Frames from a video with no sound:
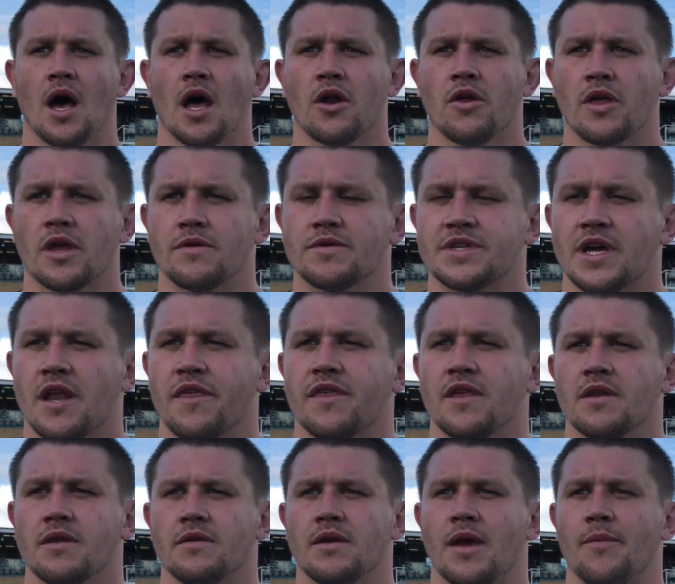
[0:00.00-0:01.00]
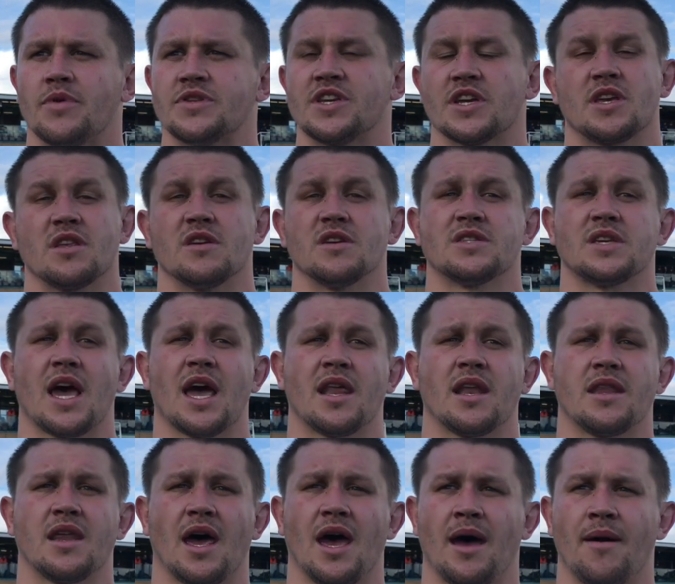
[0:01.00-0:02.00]
I don't think it was anything in particular
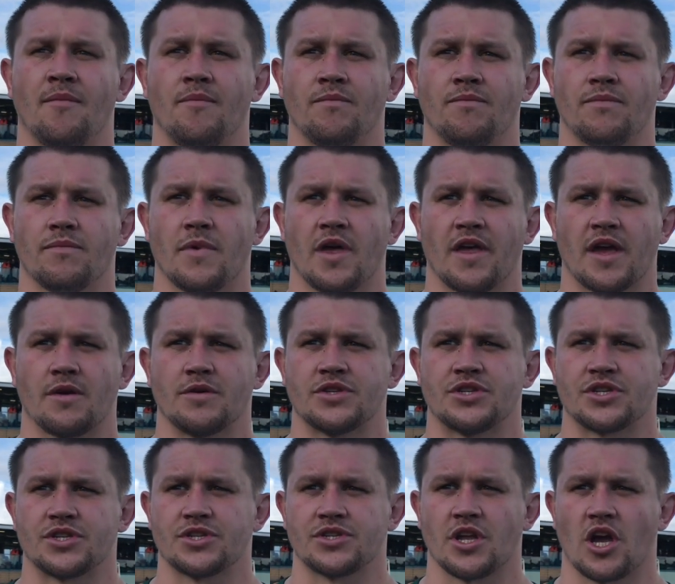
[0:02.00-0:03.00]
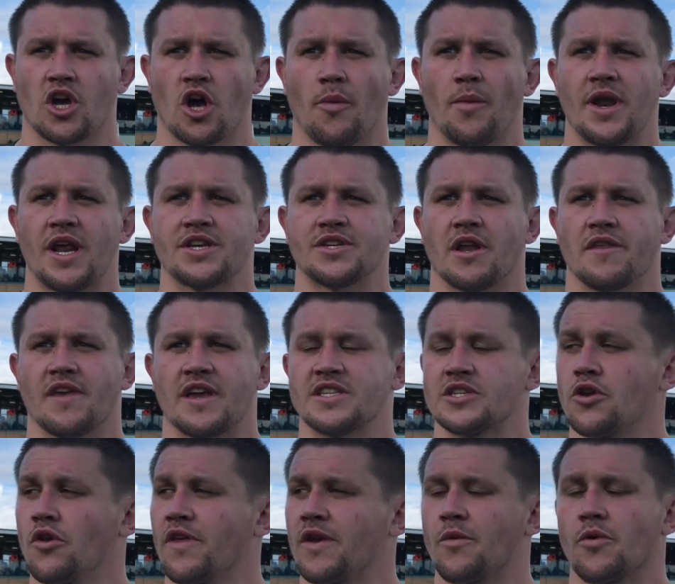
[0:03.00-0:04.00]
said. Um, I think it was just a combination of
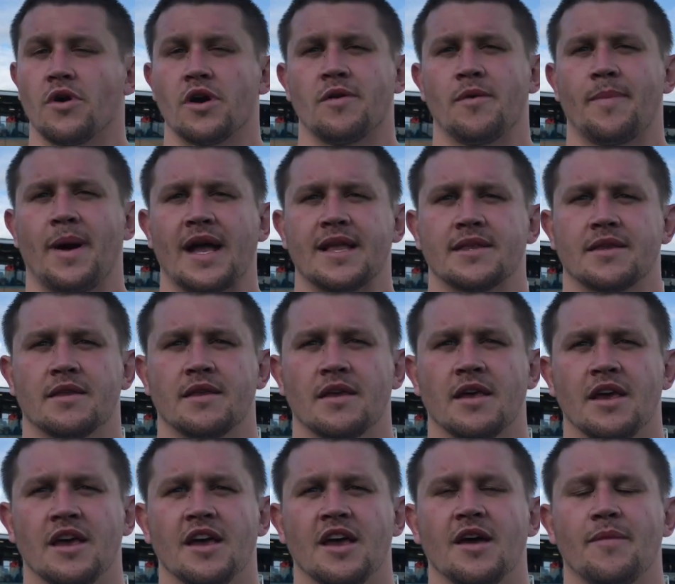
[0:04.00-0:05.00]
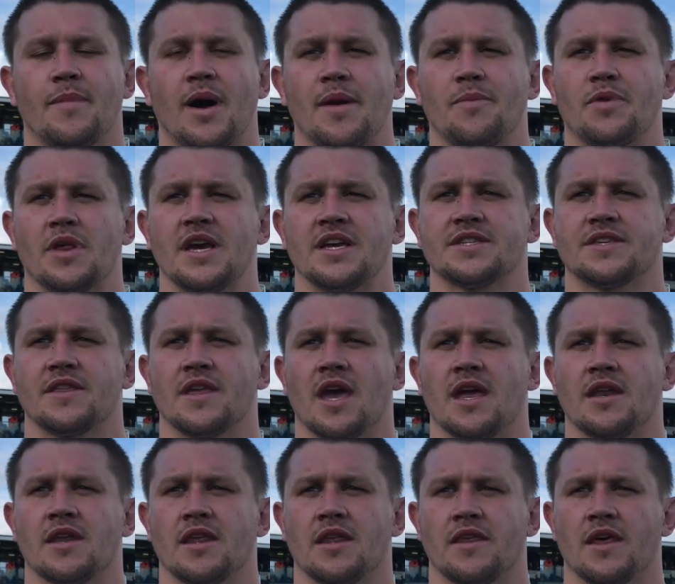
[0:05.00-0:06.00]
things. I don't think we were in a bad bad place at the
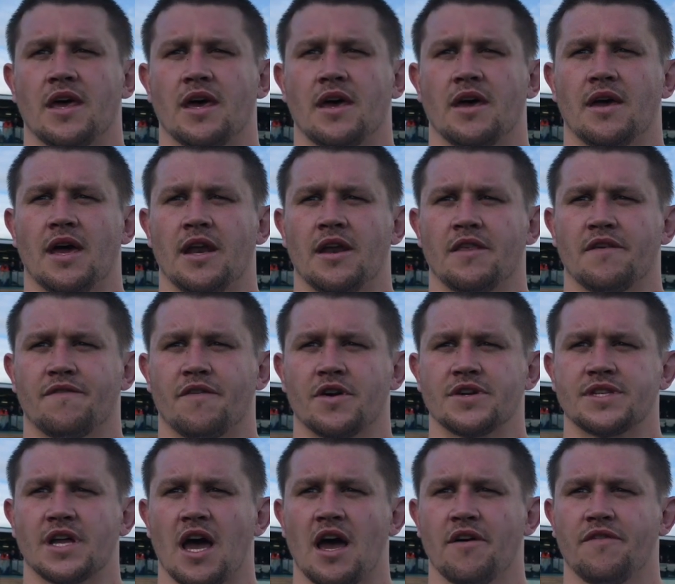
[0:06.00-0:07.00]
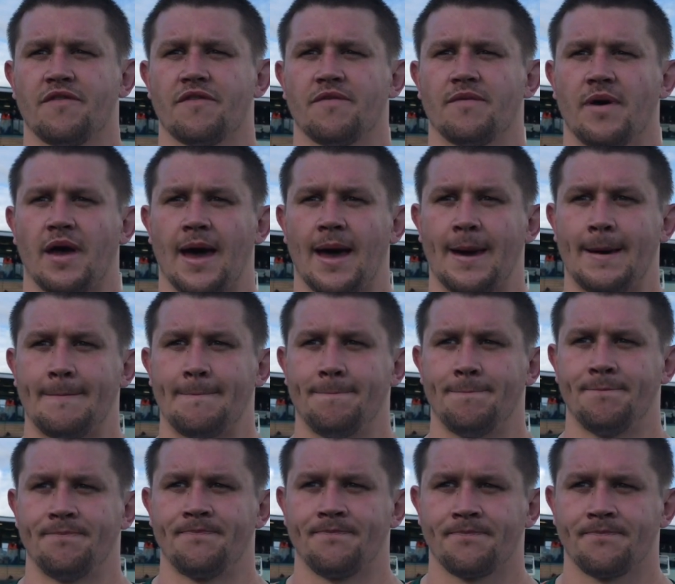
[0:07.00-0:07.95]
end of the end of the first half. Um,